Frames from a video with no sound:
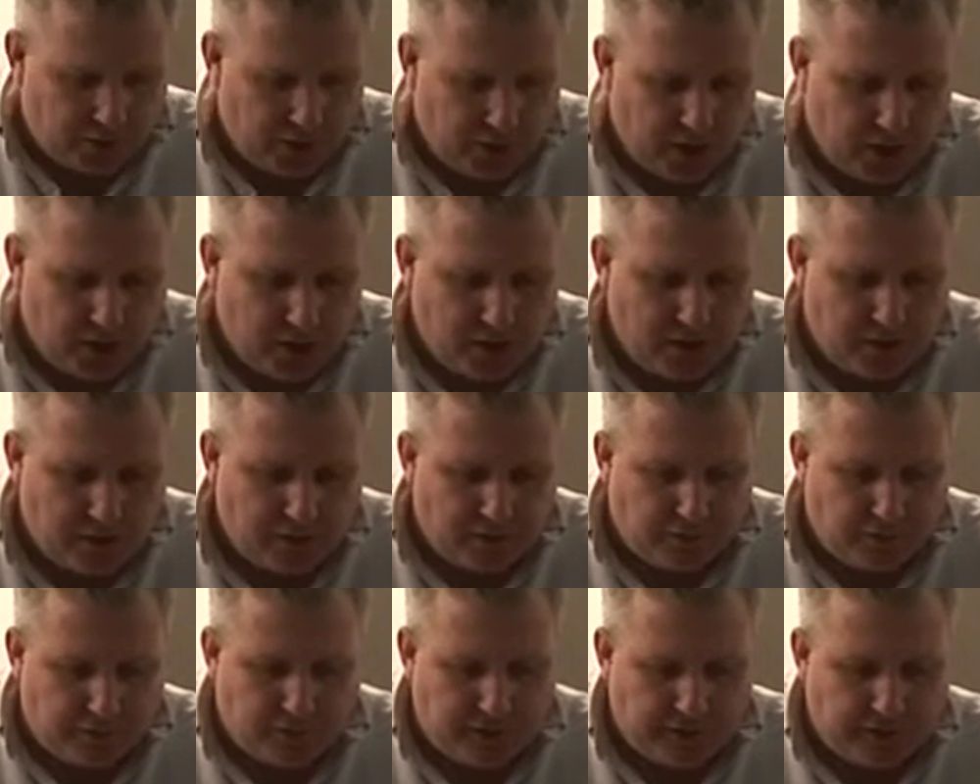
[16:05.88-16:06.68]
no
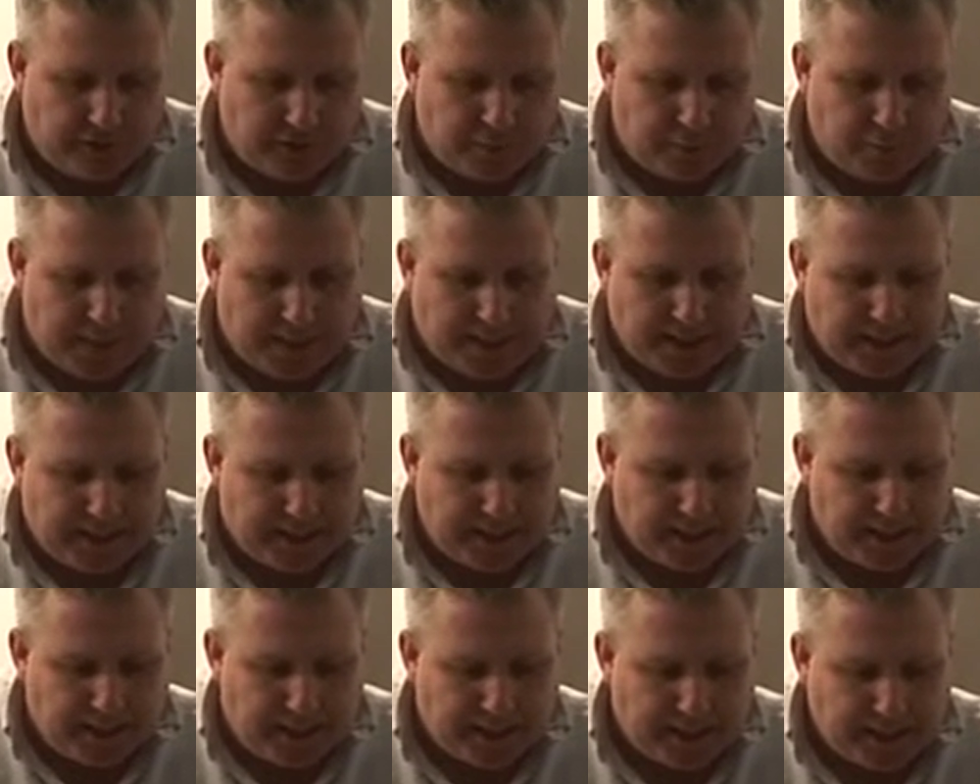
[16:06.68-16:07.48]
need for any
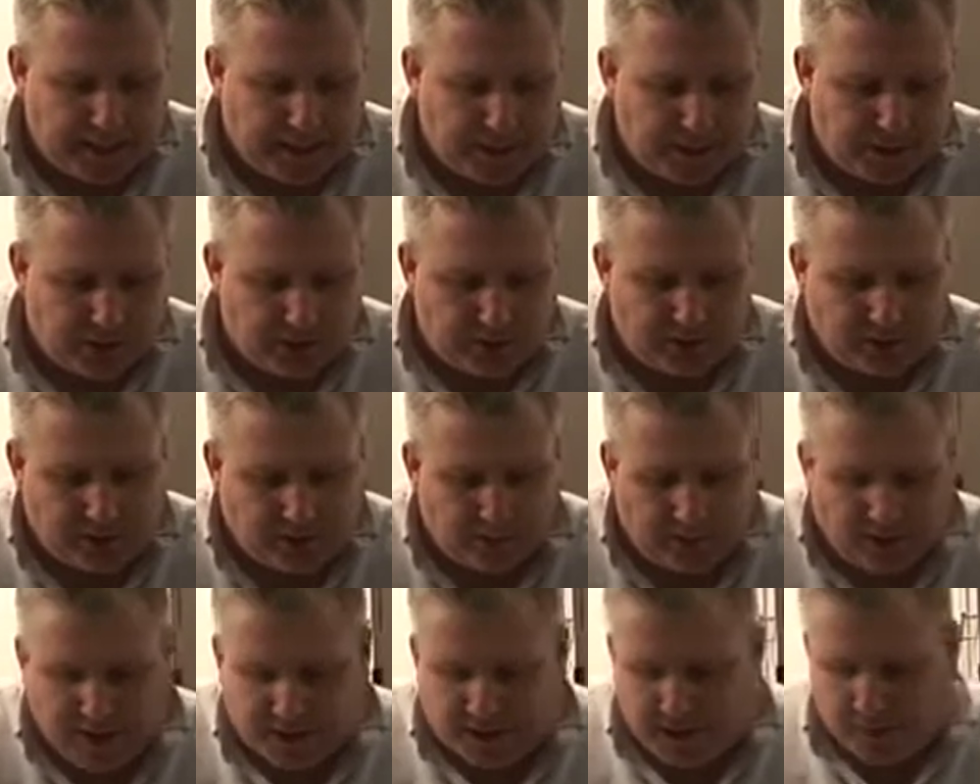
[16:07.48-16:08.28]
spices in this
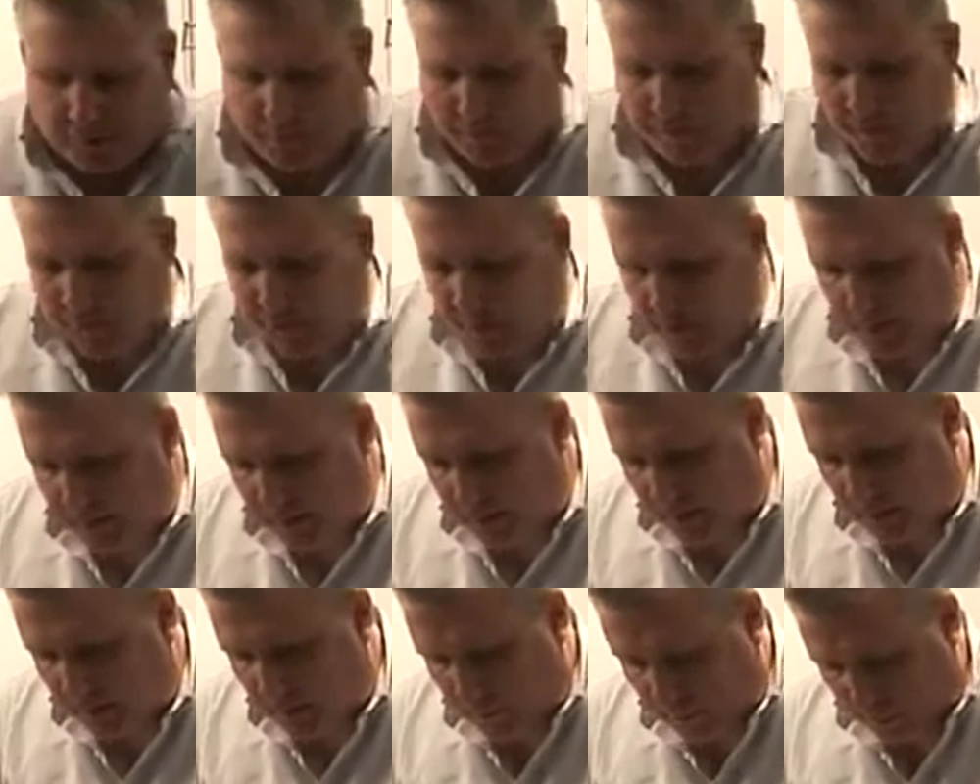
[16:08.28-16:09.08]
recipe
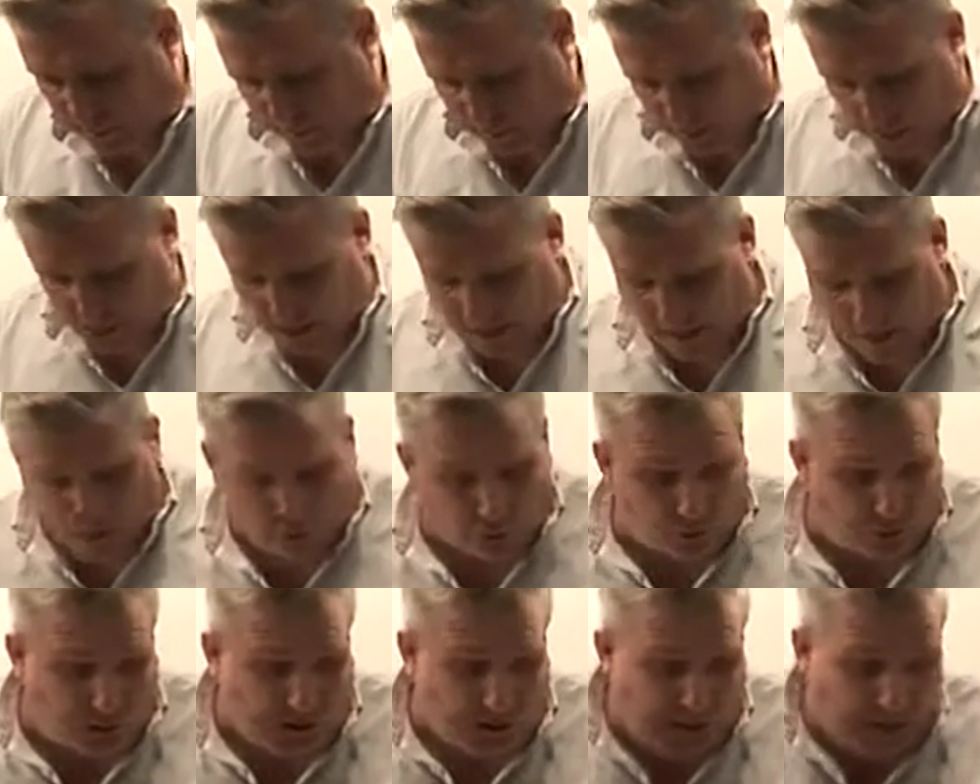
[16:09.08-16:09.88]
because they're
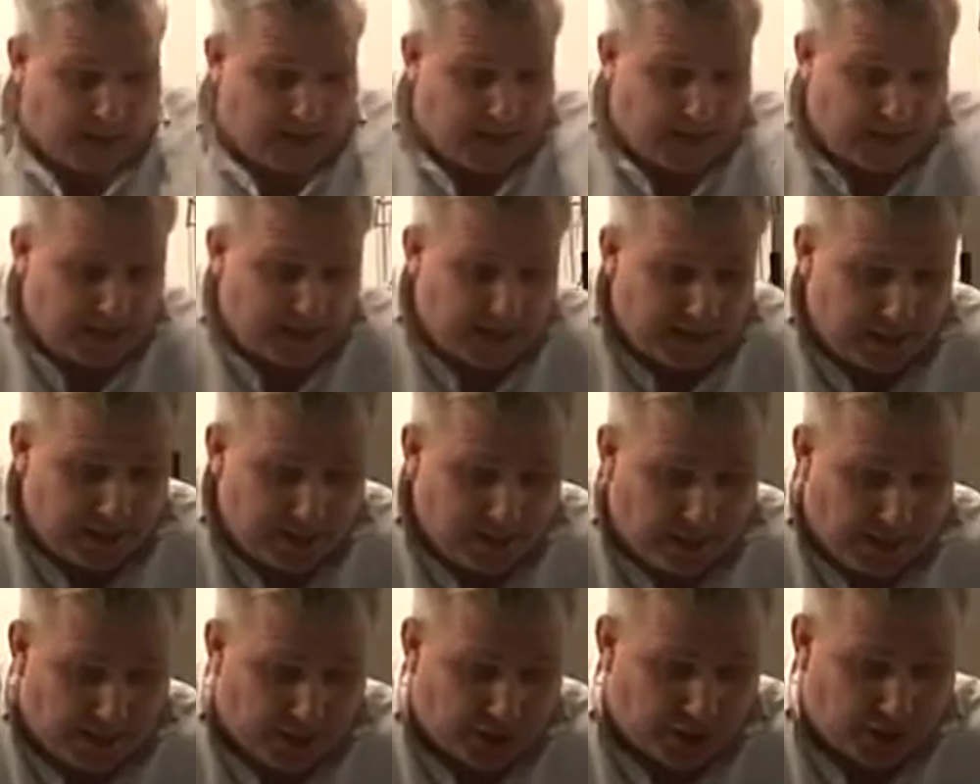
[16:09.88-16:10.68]
already there in
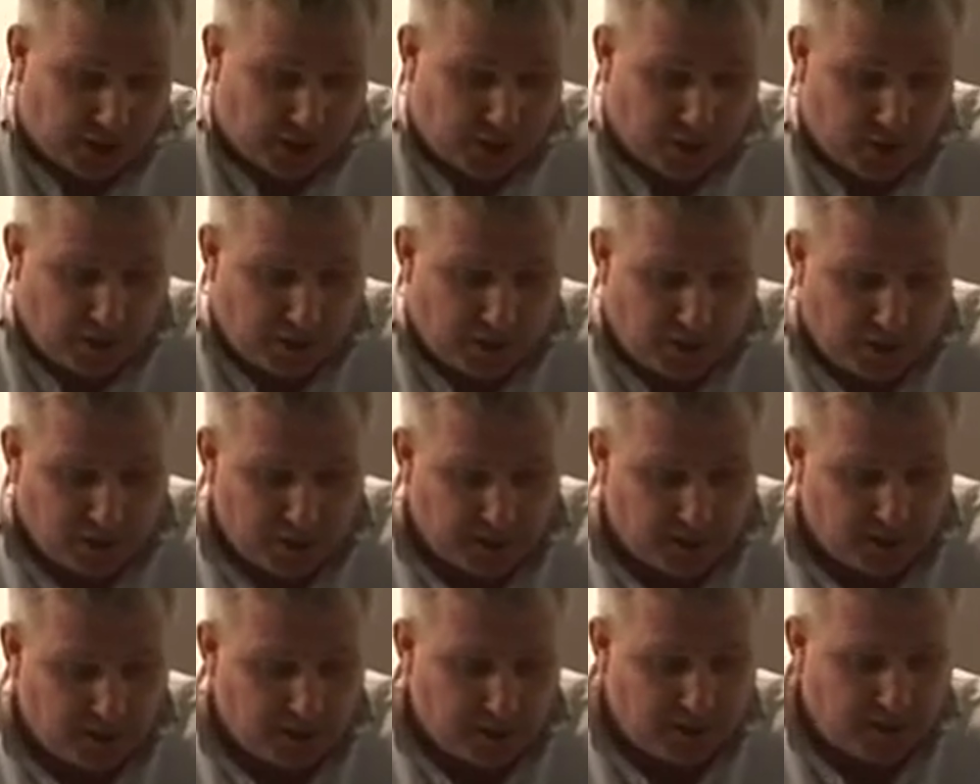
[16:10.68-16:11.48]
the panettone.
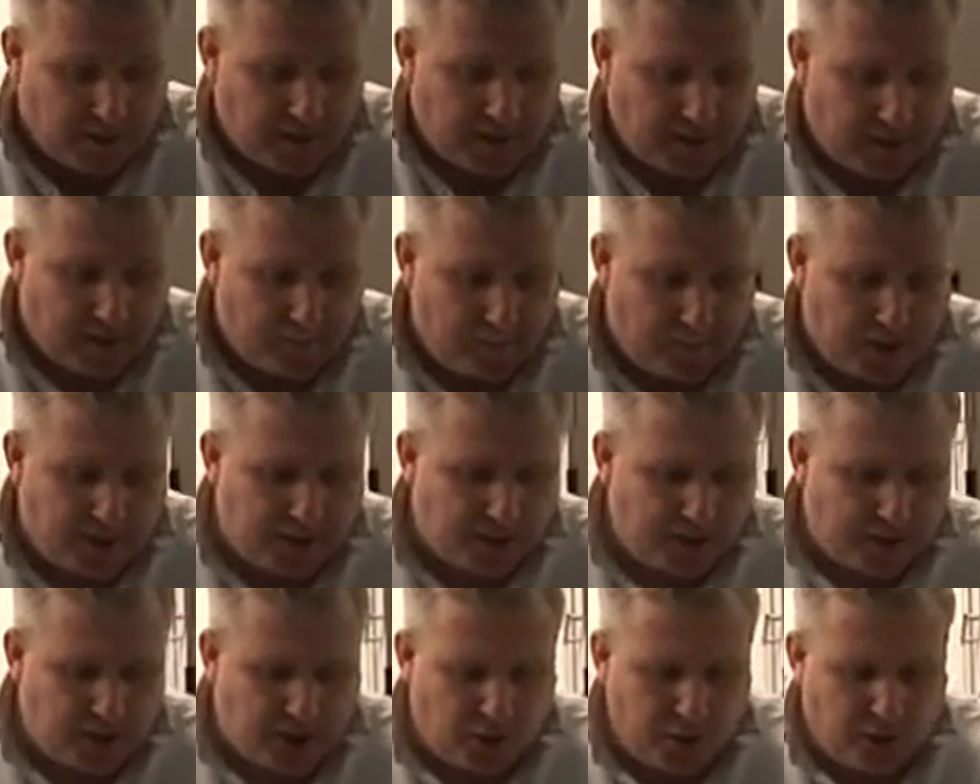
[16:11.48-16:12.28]

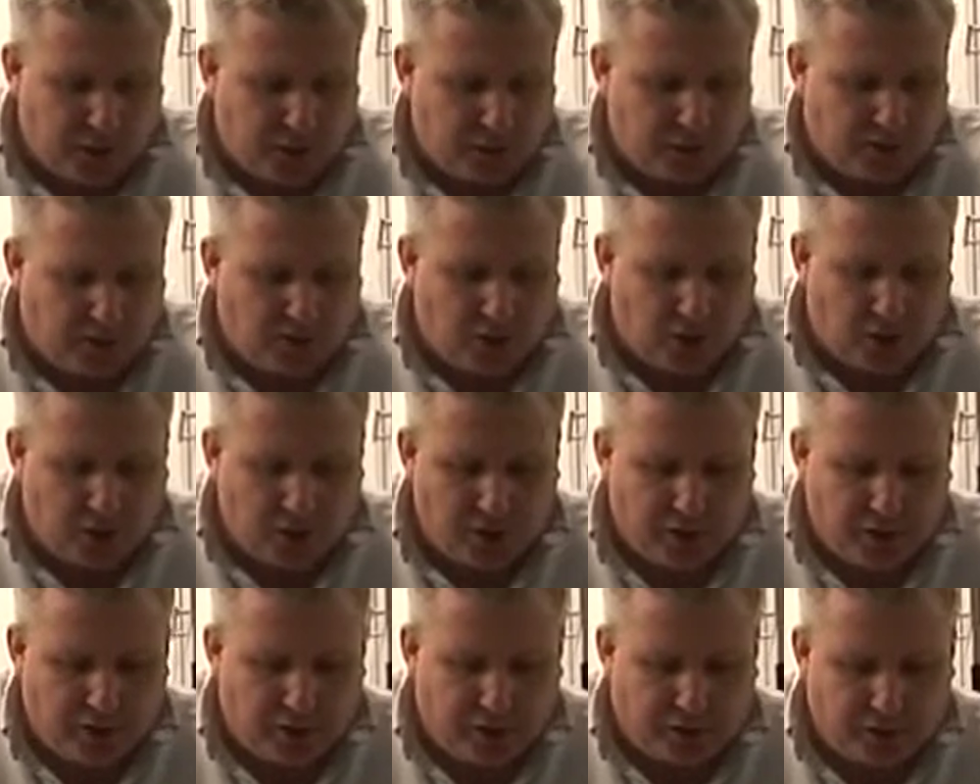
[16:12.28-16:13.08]
Panettone is
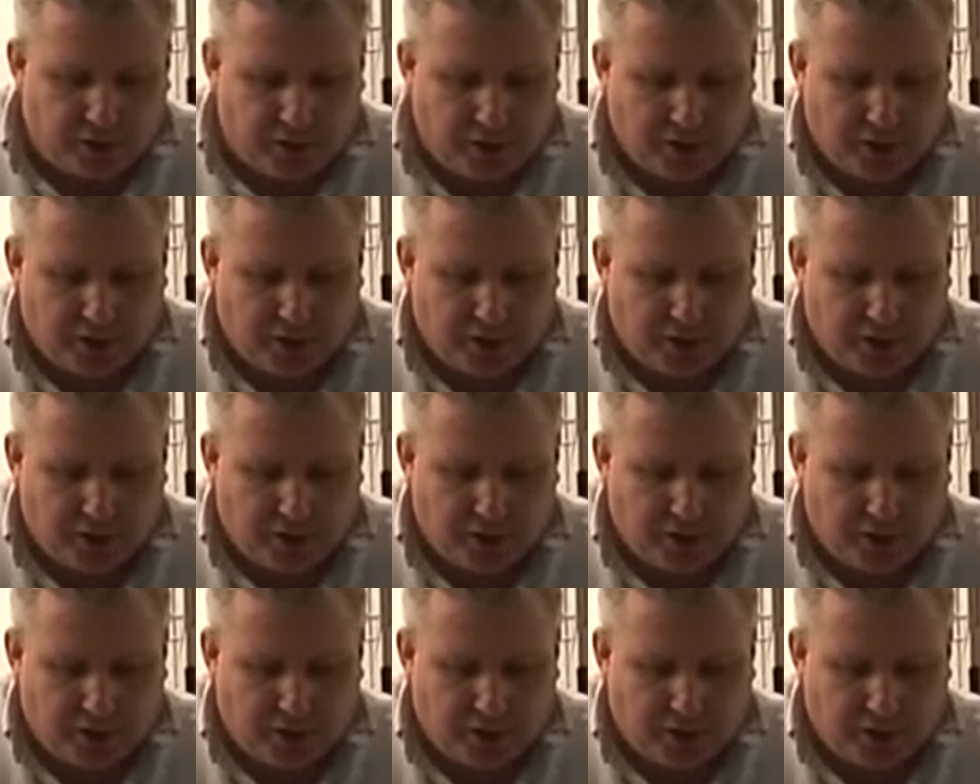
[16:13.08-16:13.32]
full of